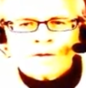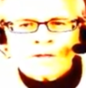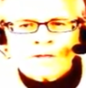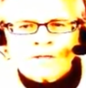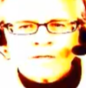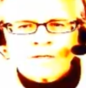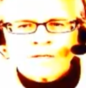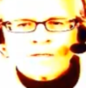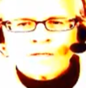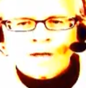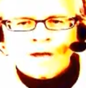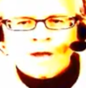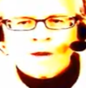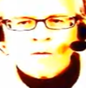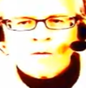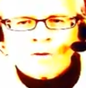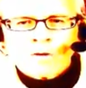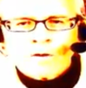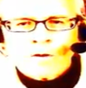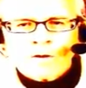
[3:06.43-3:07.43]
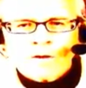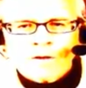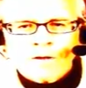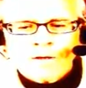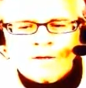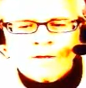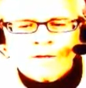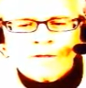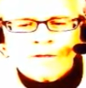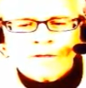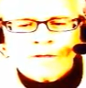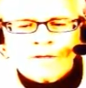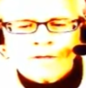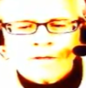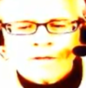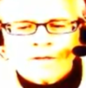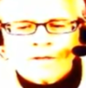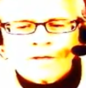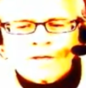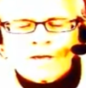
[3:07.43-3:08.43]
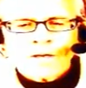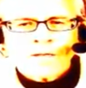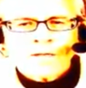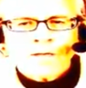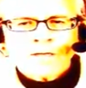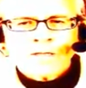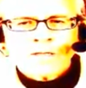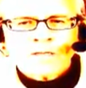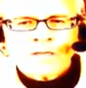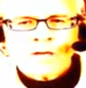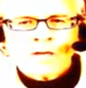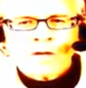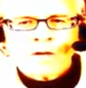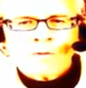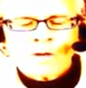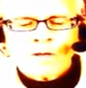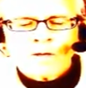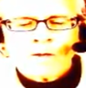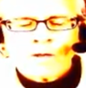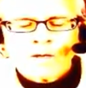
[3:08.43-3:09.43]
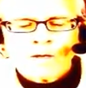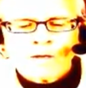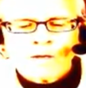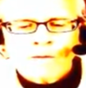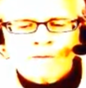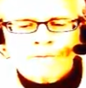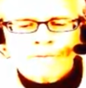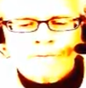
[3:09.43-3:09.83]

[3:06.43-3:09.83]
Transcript: This hour can't teach the ego anything.